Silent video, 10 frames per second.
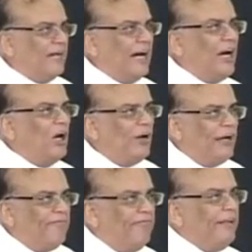How
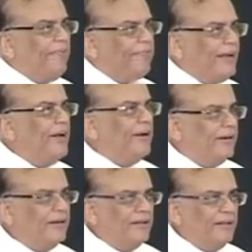have we
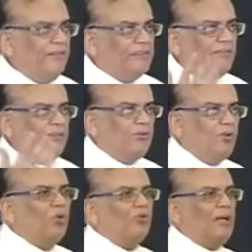fared vis-a-vis
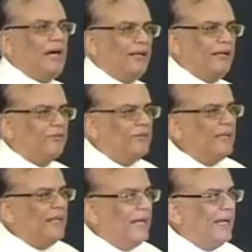those targets?
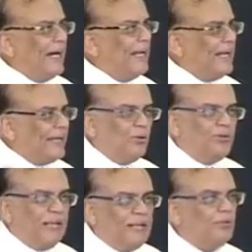And I'd like
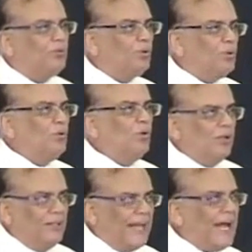to take you through
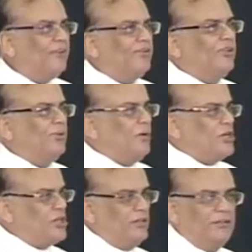that
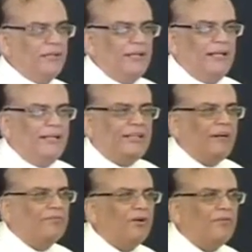situation in
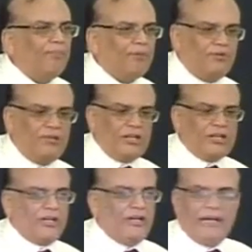terms of the
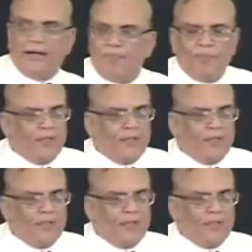presentation here.